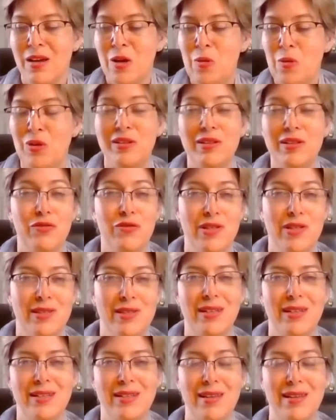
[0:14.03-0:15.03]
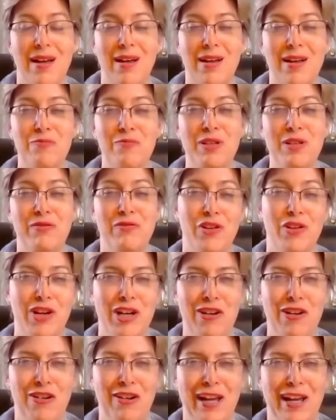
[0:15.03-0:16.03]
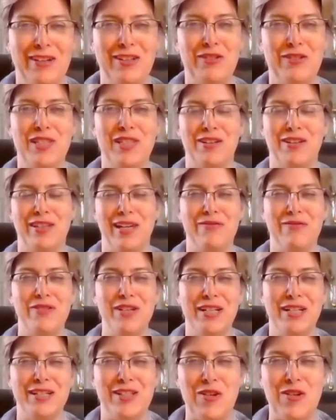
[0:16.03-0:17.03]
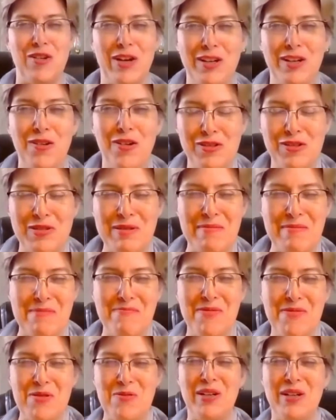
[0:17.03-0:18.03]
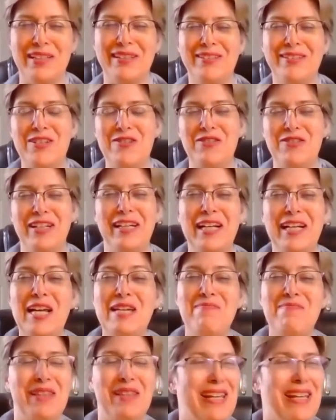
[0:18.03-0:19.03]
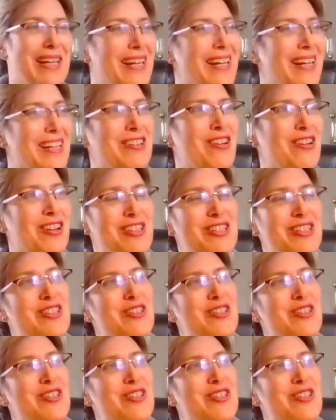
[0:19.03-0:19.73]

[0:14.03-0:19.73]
Well, the first thing is I've been very long out of South Africa, so I can't remember what you can claim there and not.